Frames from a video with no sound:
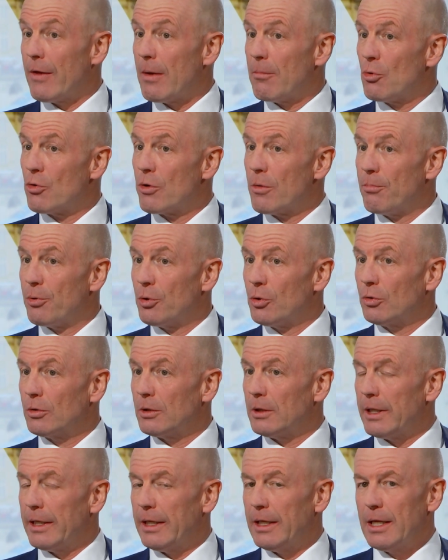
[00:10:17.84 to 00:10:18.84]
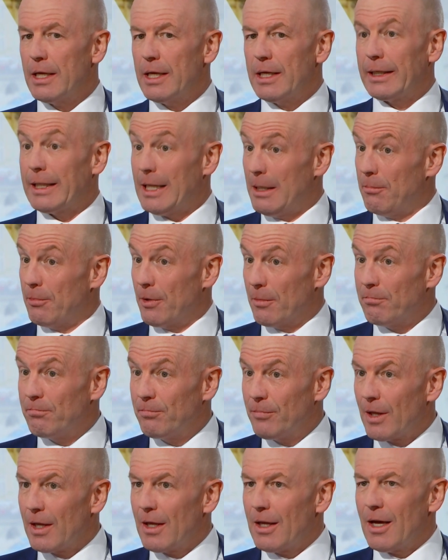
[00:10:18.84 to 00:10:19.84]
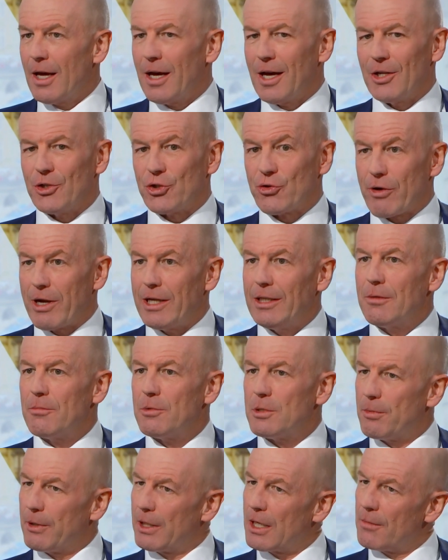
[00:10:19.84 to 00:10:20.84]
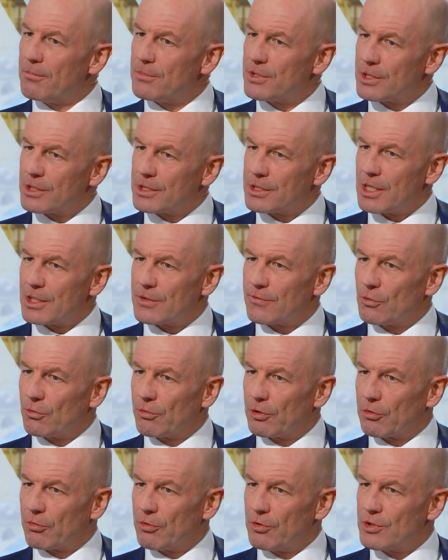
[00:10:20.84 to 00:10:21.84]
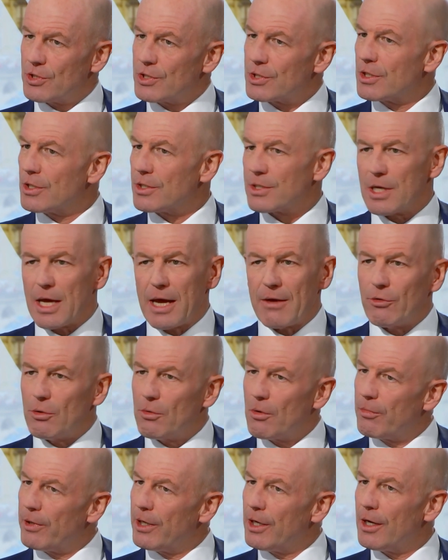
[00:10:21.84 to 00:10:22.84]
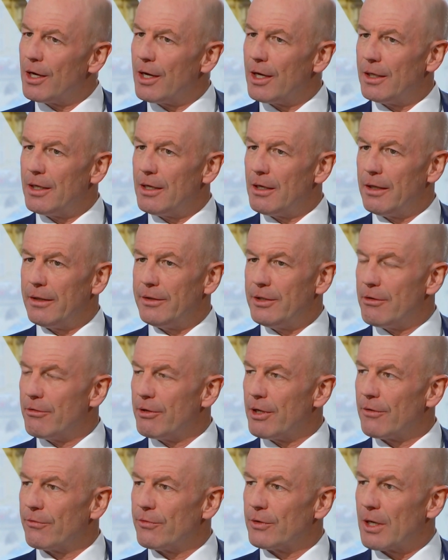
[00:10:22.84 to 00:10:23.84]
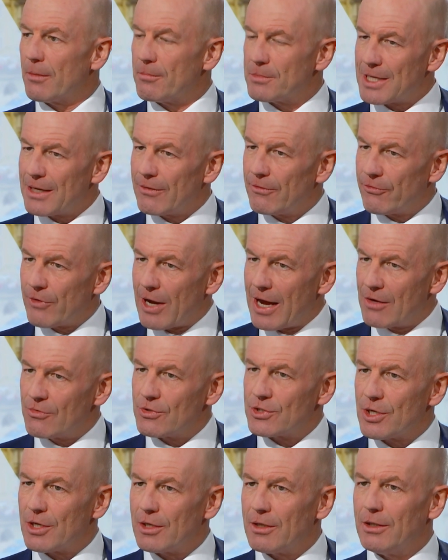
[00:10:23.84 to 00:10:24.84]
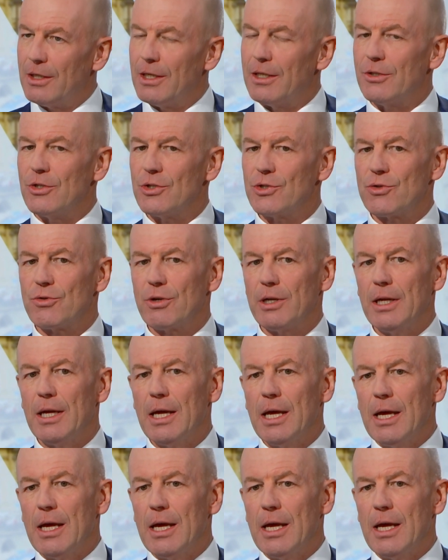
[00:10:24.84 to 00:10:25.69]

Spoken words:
And then more importantly, keep them. Train them to become successful recruiters, because everyone we hire near enough comes outside of the industry.